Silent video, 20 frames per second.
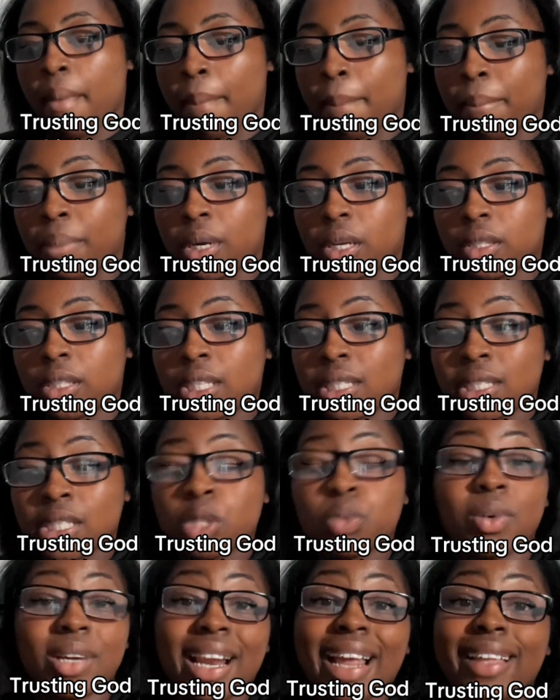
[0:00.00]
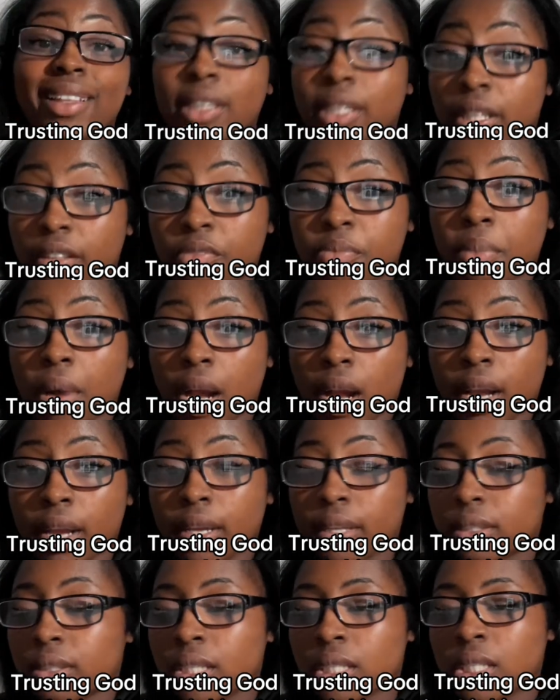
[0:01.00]
but this is what I live by.
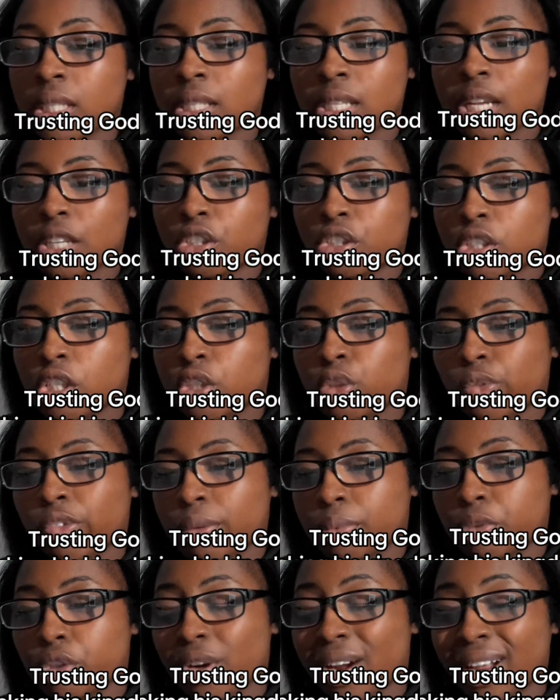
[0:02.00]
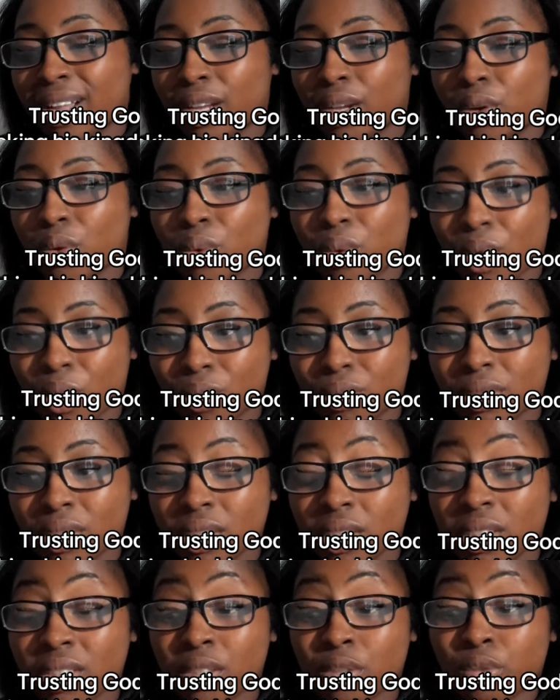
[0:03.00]
This is not just a scripture I quote, this
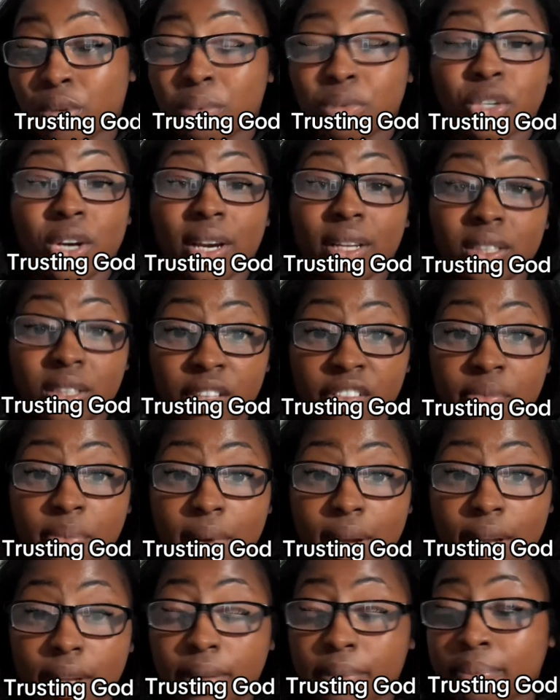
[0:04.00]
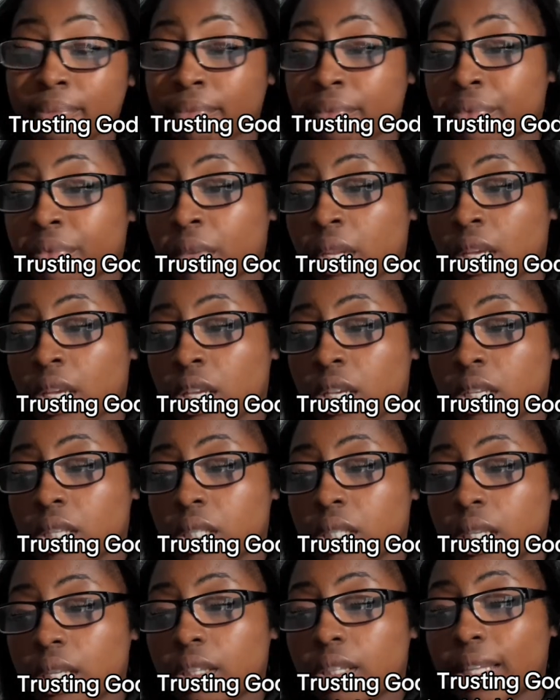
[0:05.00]
is a scripture I live by.
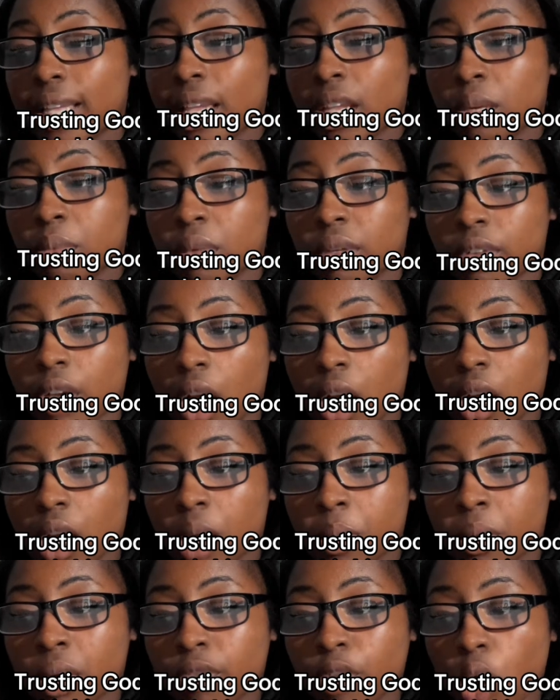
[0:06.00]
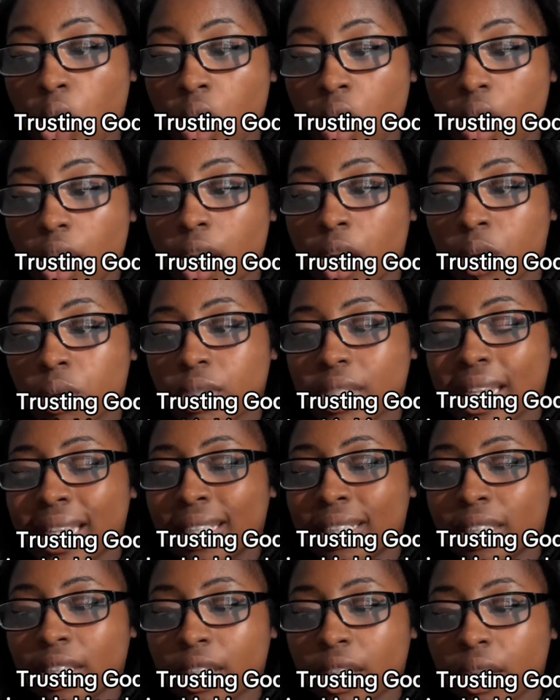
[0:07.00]
Seek the kingdom of God above all else
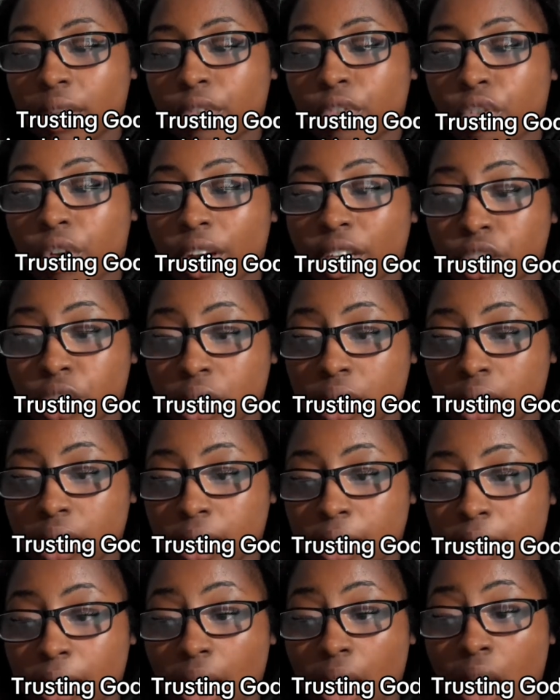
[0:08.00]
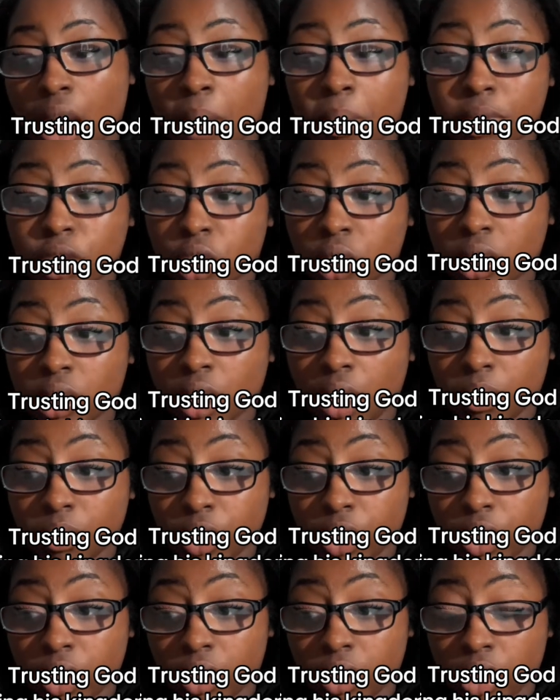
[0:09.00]
and live righteously. I'm going to just stop
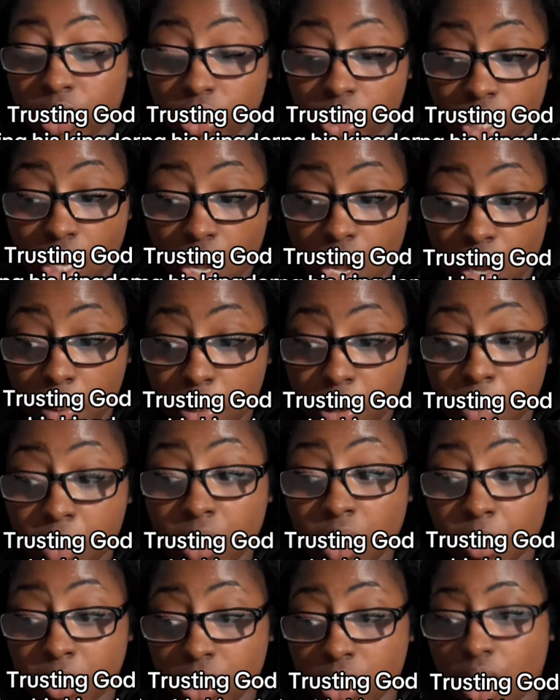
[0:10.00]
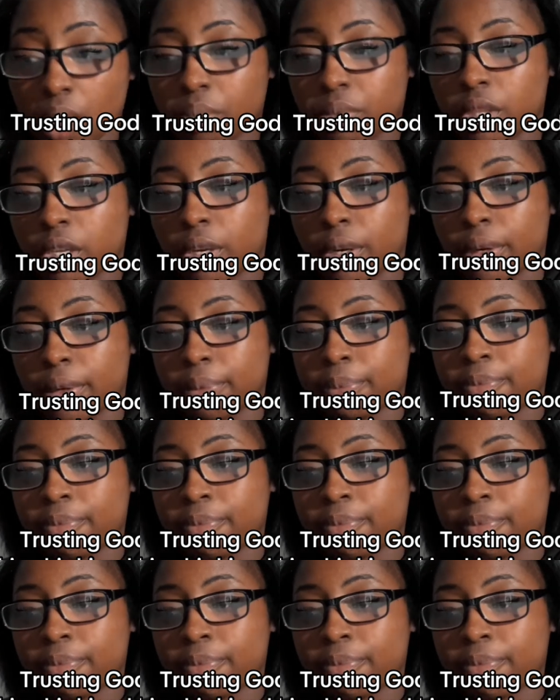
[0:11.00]
there. There's a comma, but I'm going to stop there.